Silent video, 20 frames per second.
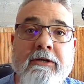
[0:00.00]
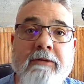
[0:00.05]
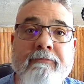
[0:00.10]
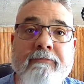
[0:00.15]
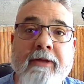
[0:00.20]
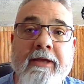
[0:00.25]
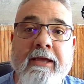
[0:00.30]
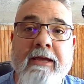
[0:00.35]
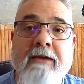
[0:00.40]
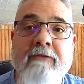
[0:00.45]

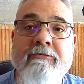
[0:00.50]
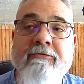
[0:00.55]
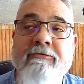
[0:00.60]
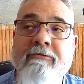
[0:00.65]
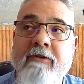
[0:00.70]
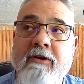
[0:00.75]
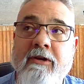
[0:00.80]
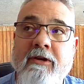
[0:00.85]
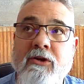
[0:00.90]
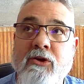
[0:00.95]

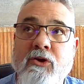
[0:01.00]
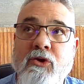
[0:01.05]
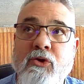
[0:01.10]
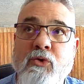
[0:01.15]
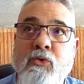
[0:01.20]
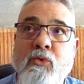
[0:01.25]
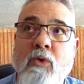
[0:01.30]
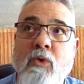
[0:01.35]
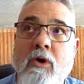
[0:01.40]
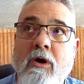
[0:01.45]
If
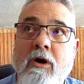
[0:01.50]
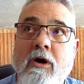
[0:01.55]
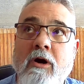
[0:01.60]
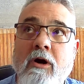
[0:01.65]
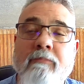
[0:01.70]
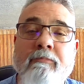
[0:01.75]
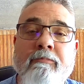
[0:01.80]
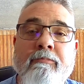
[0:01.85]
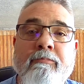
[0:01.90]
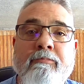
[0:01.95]
you are
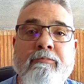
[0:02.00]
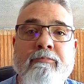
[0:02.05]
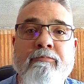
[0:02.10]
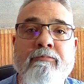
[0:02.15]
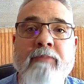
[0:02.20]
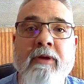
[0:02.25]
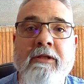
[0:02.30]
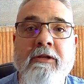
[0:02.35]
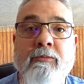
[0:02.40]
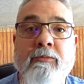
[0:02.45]

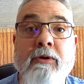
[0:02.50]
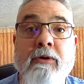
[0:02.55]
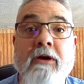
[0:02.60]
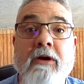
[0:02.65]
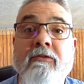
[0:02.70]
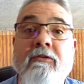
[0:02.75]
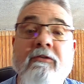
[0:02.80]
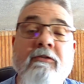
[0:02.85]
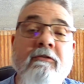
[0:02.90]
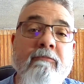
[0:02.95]
in the
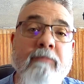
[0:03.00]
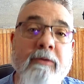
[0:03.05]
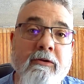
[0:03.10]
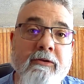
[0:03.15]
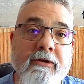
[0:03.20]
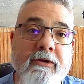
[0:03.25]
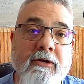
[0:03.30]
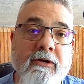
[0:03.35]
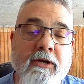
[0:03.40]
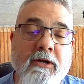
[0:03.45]
process of
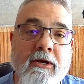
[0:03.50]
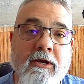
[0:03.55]
building,